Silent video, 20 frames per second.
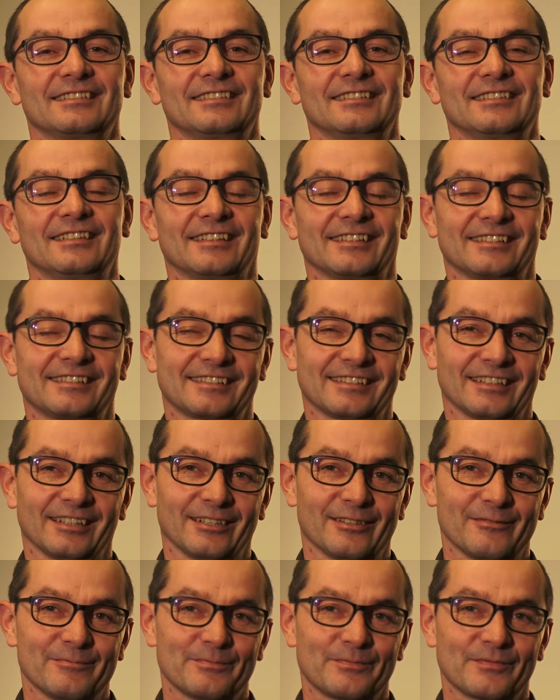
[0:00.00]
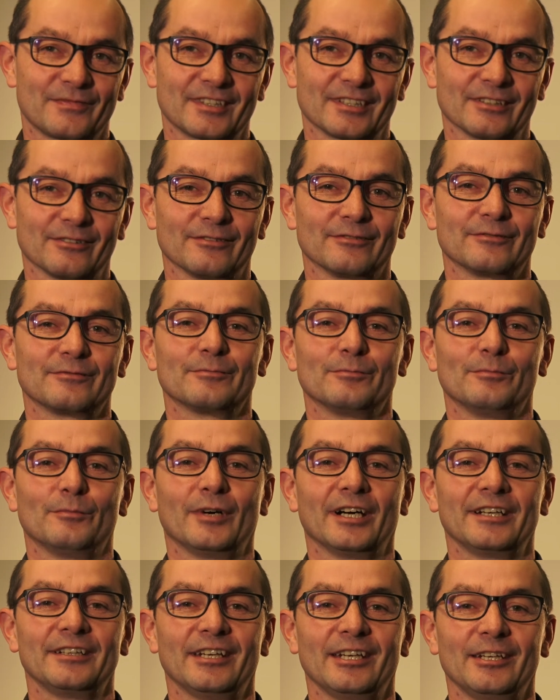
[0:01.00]
Yes, I am.
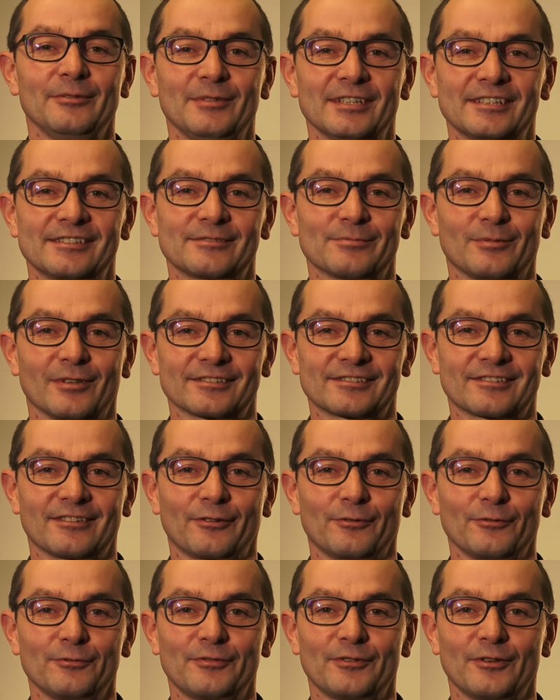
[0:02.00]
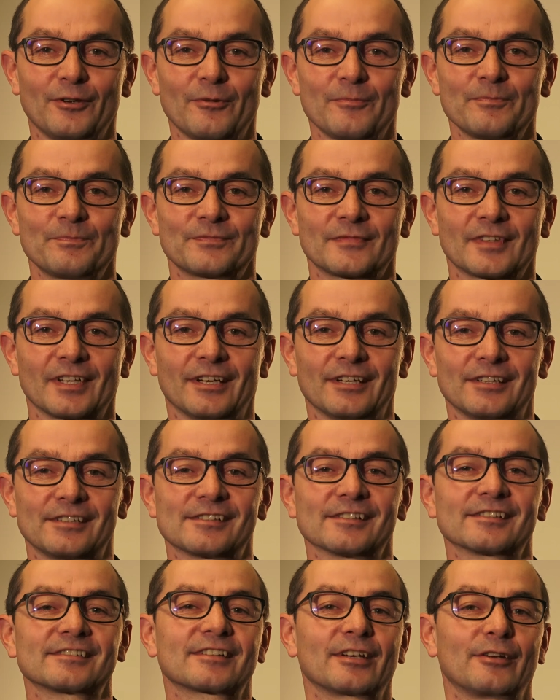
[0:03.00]
My name is Pascal Ruffieux. I
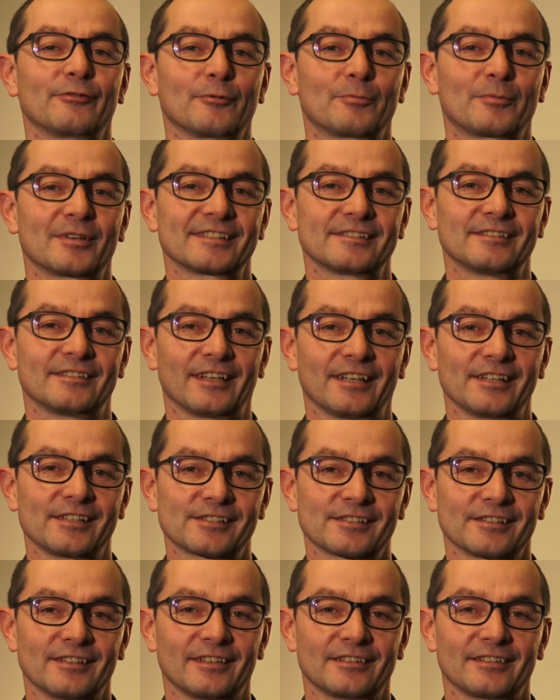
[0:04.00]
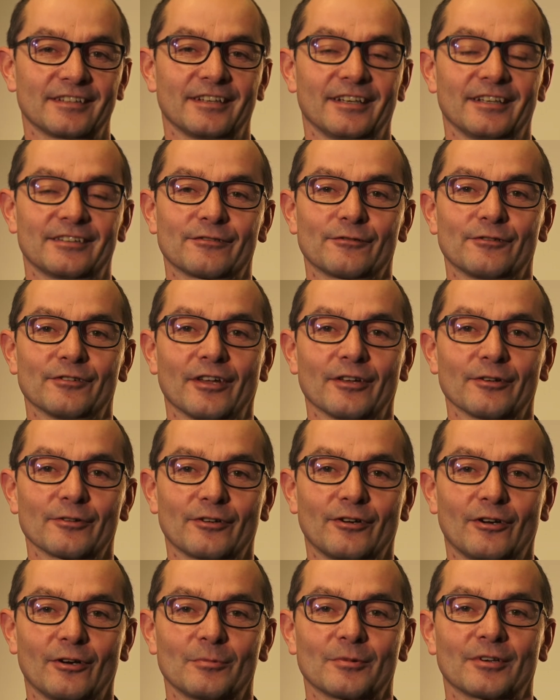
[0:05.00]
just gave a presentation at the
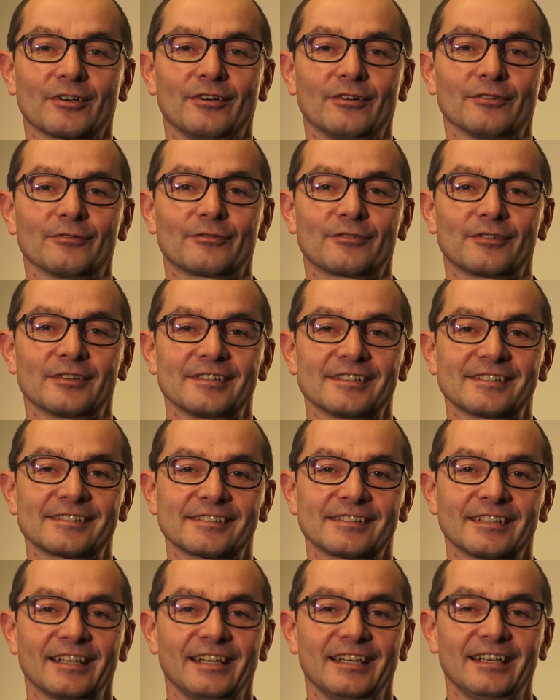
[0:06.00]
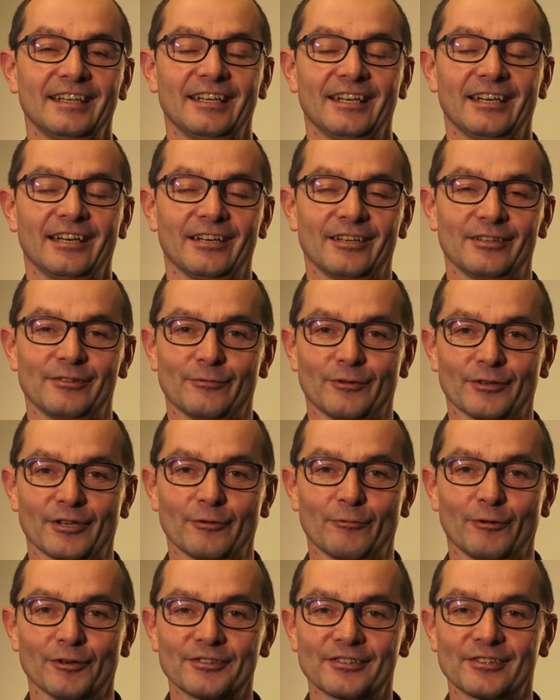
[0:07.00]
Heteronanocarb conference, and what
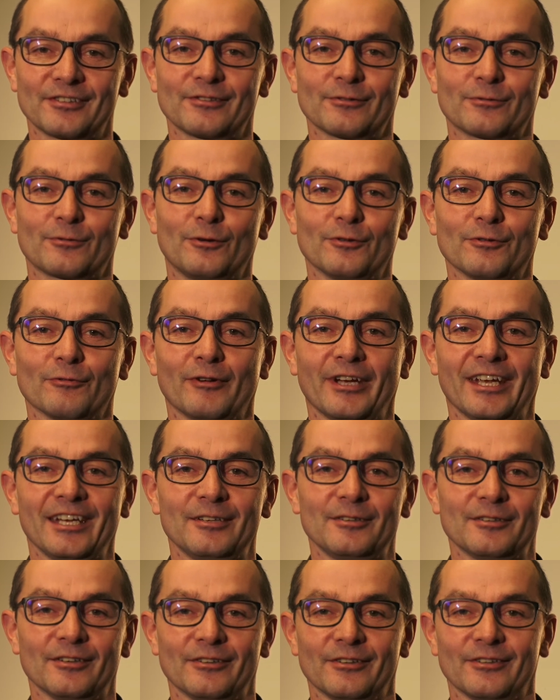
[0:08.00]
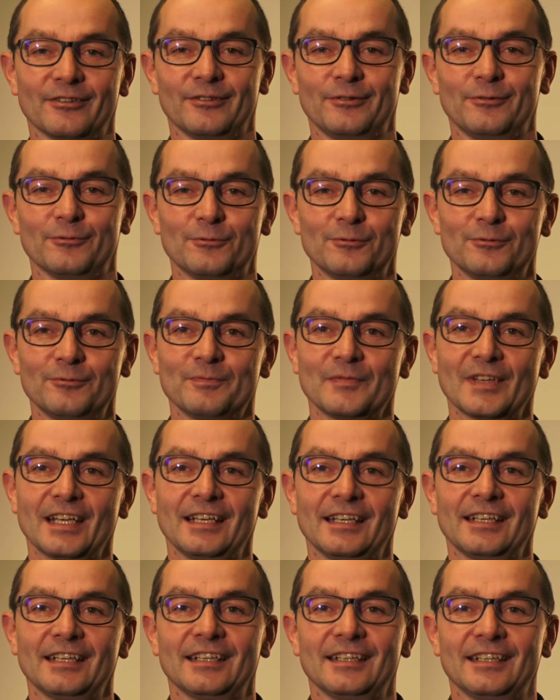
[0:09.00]
I wanted to convey you
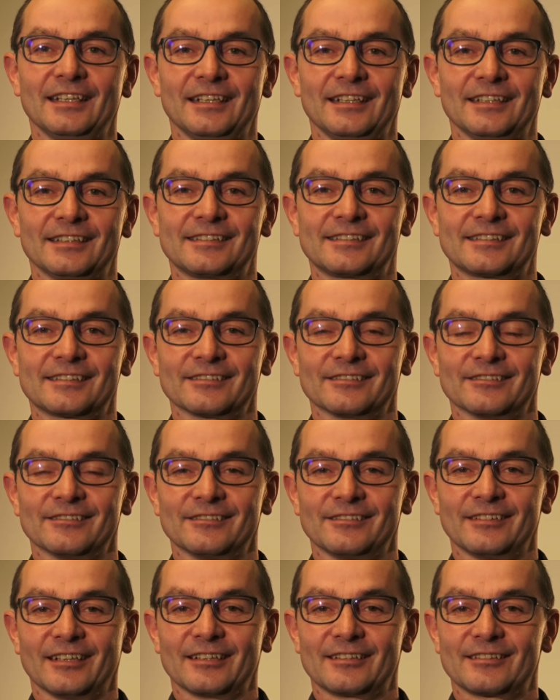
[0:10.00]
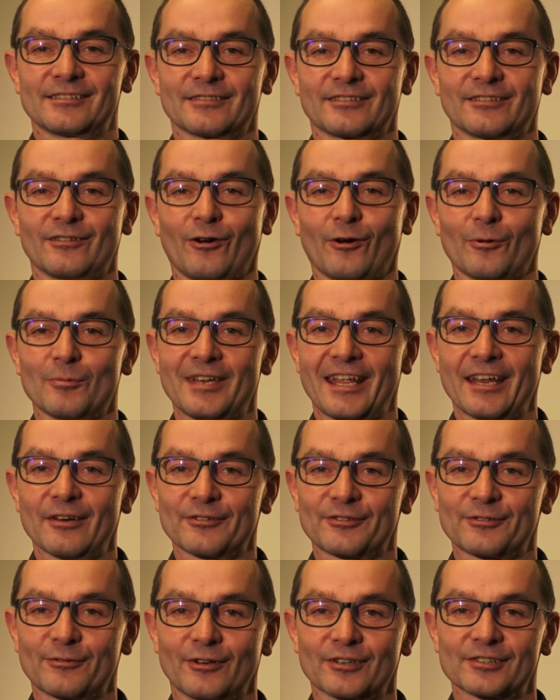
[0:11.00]
is that carbon
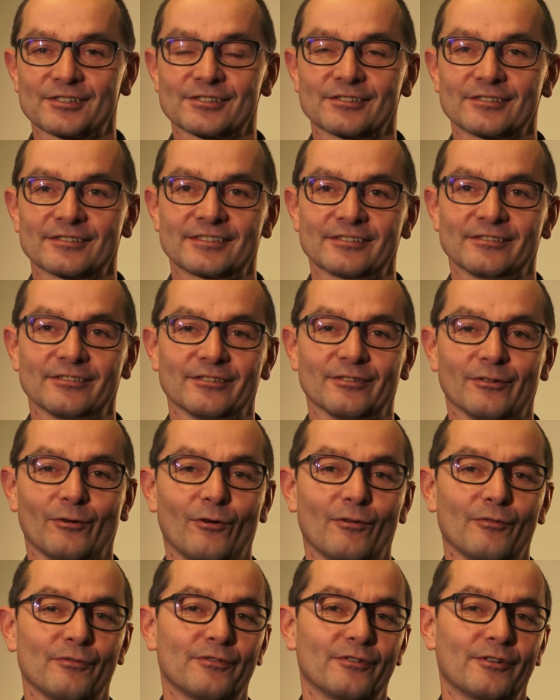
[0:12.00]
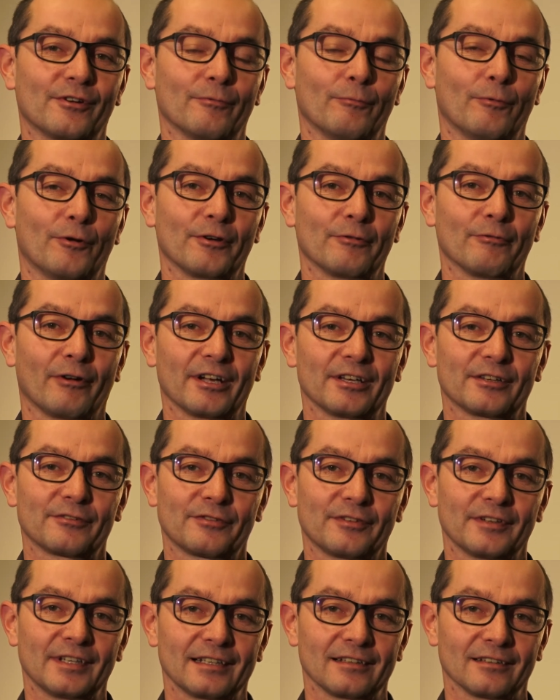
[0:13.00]
nanostructures offer a very wide
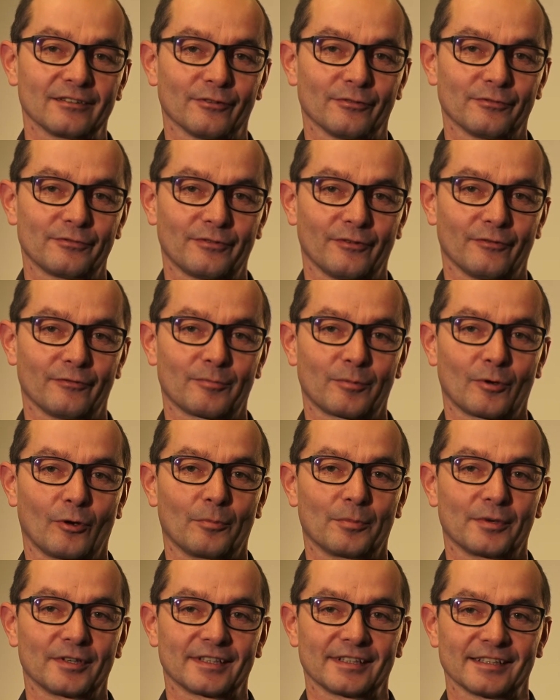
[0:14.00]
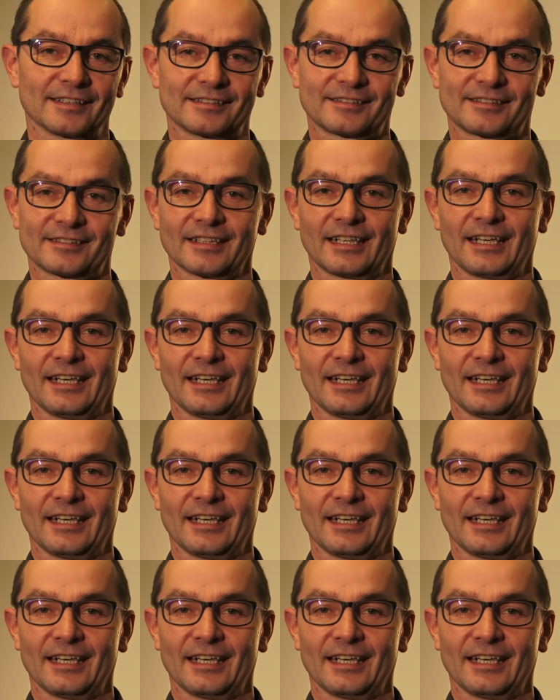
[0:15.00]
field of properties.